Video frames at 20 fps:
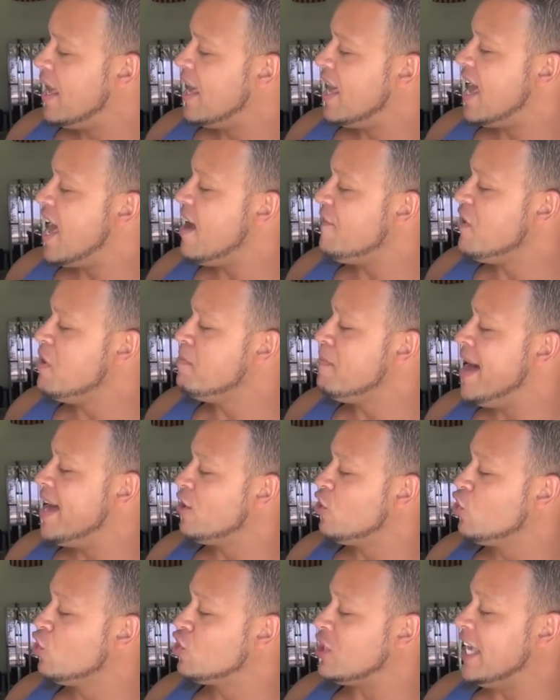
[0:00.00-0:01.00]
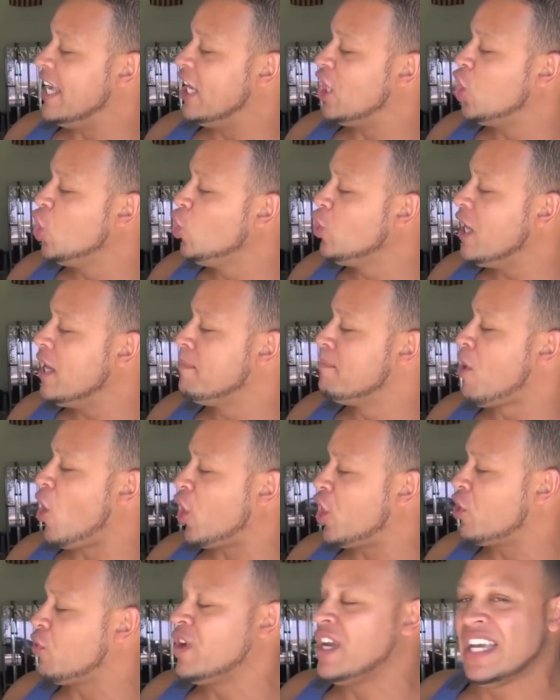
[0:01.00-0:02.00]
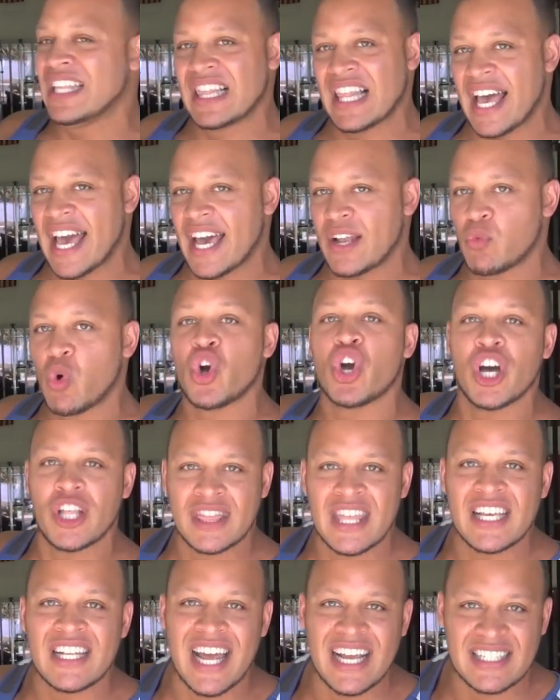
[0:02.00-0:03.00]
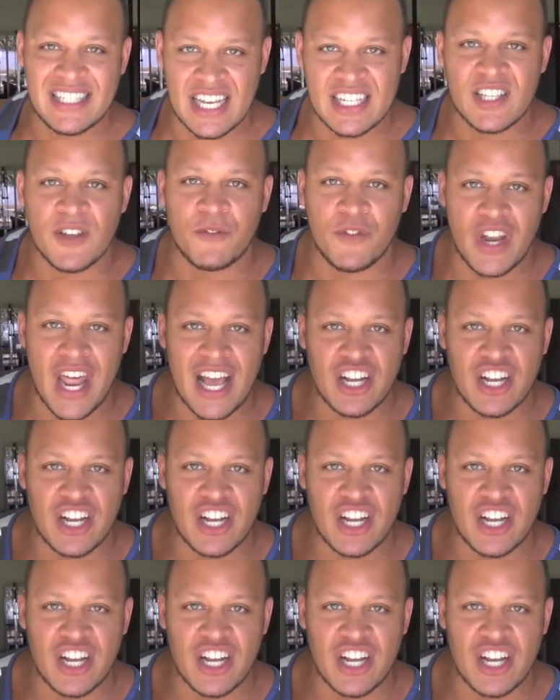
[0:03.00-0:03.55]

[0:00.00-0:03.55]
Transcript: Heavy metals, including mercury and lead. Well, good thing they test them for